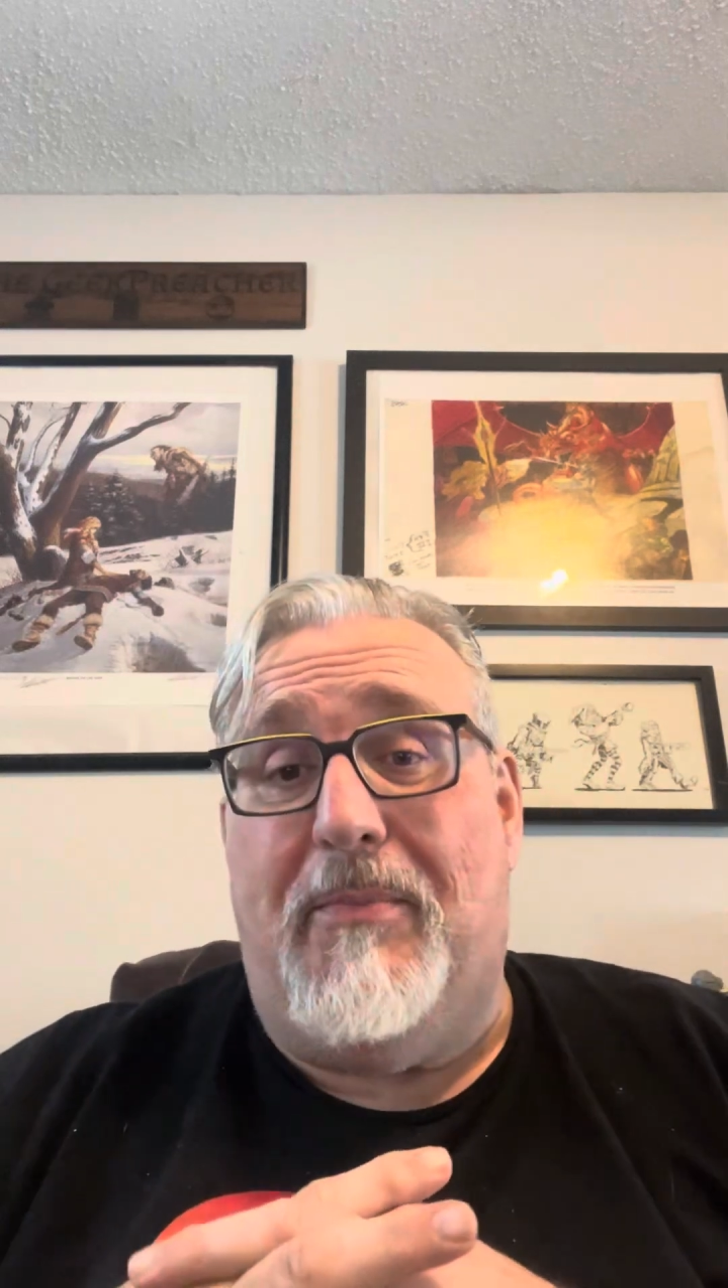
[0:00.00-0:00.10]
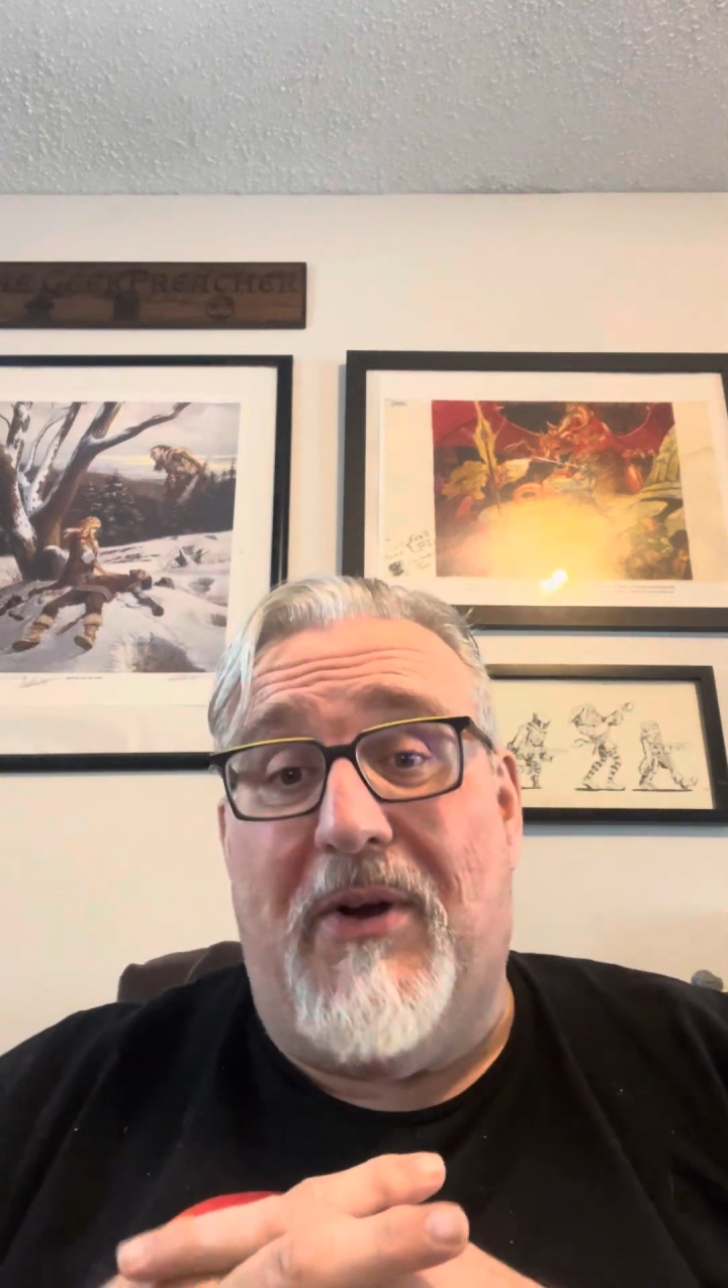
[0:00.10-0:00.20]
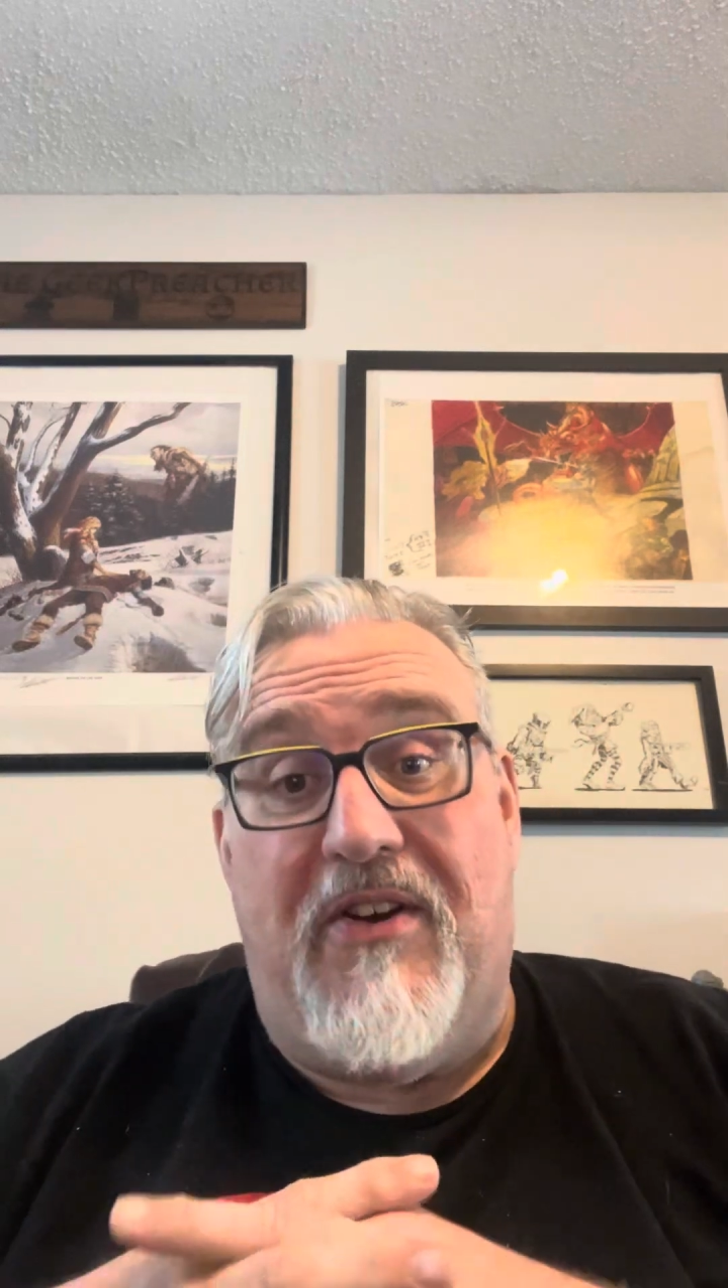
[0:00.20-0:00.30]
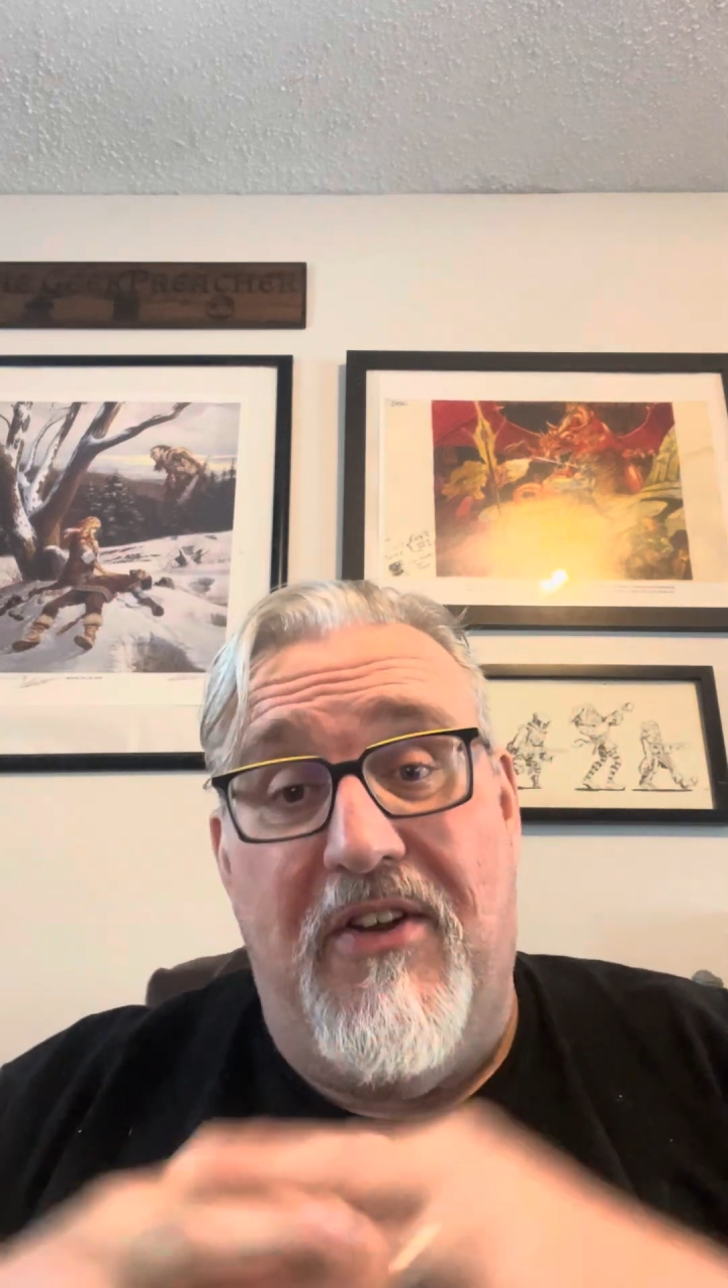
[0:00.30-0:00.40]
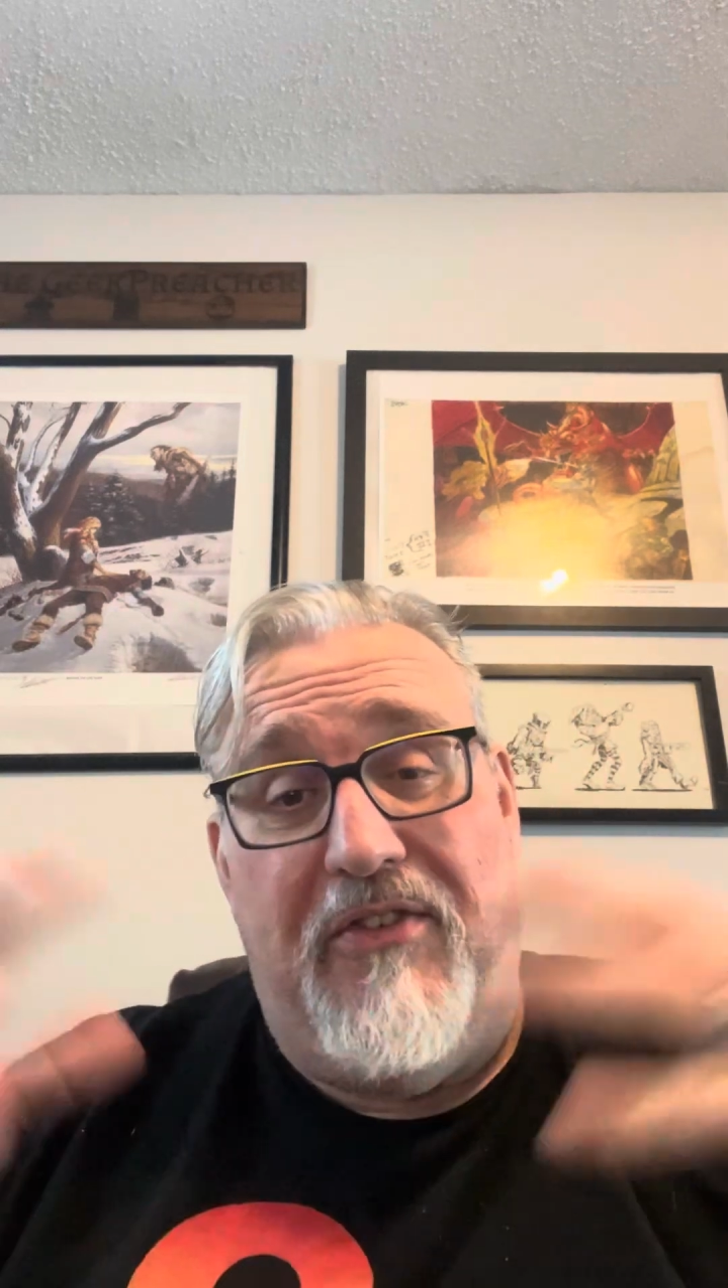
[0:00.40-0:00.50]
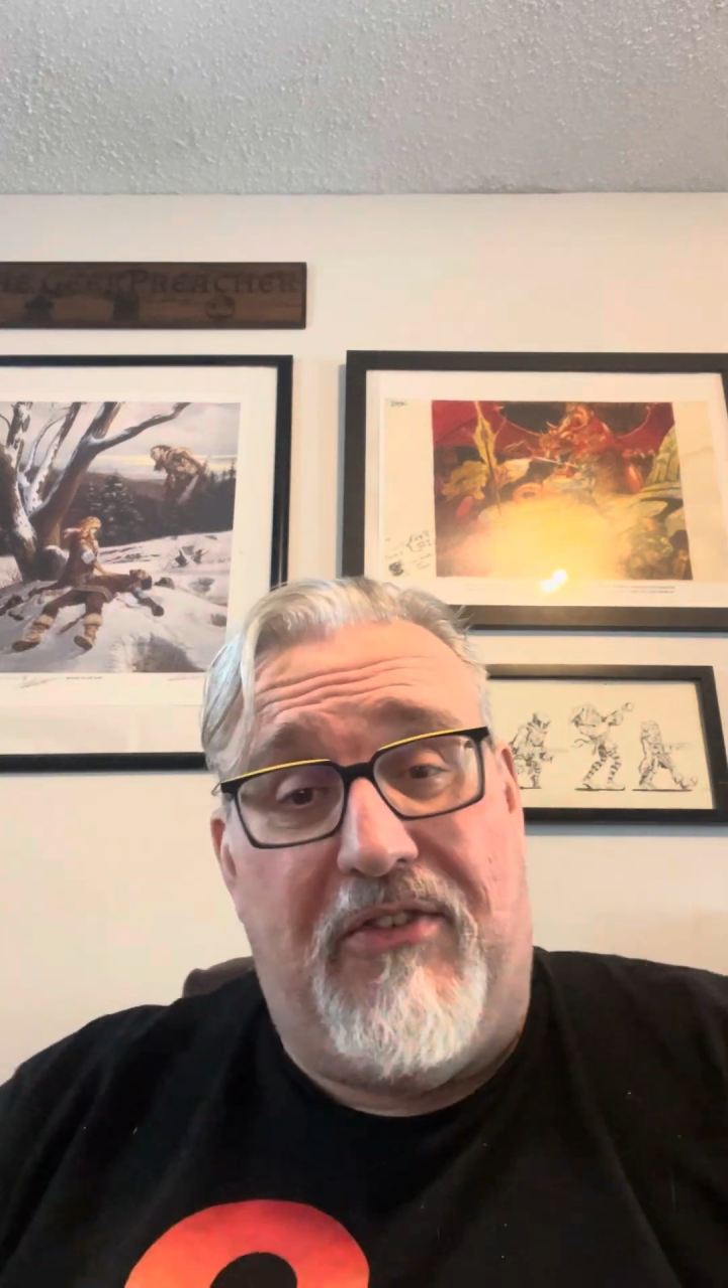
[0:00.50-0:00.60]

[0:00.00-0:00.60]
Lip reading: because